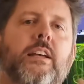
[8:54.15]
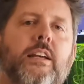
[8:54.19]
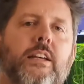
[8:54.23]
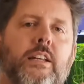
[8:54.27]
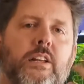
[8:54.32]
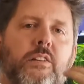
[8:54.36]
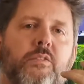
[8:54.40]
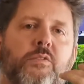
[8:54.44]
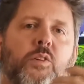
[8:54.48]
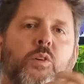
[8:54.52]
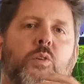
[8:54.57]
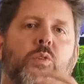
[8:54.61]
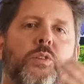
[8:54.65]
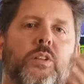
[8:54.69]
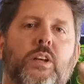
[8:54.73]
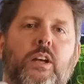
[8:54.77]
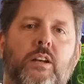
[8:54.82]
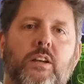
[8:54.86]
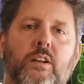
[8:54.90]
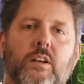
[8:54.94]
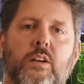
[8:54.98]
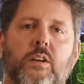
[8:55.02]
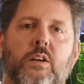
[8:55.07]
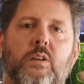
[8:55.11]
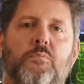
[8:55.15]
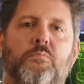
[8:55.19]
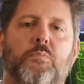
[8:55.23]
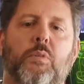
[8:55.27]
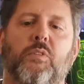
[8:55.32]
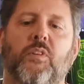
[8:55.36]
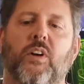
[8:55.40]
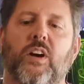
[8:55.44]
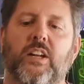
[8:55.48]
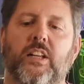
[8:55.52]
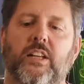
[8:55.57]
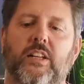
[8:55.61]
any filter,
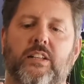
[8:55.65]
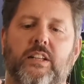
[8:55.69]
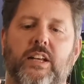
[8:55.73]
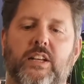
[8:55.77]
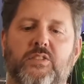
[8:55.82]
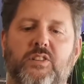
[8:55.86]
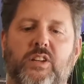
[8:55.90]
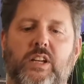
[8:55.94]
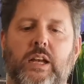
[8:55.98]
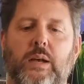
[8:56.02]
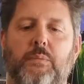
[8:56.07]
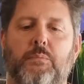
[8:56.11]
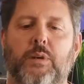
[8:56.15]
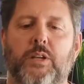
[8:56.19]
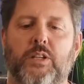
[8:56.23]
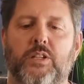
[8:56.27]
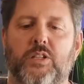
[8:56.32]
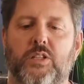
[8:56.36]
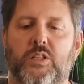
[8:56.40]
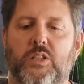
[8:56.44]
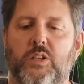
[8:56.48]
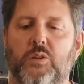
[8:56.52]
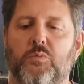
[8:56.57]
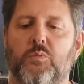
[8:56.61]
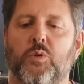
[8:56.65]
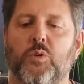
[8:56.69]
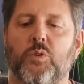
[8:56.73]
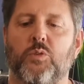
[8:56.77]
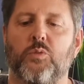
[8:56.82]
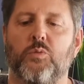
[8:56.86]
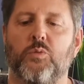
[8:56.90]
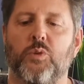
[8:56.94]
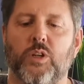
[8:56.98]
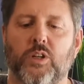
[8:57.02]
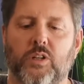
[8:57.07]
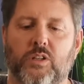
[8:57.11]
providing it has a capacity,
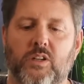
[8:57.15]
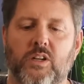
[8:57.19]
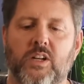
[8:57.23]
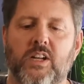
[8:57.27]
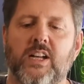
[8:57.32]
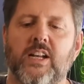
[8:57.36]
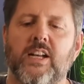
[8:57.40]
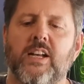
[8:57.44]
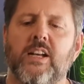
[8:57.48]
will work.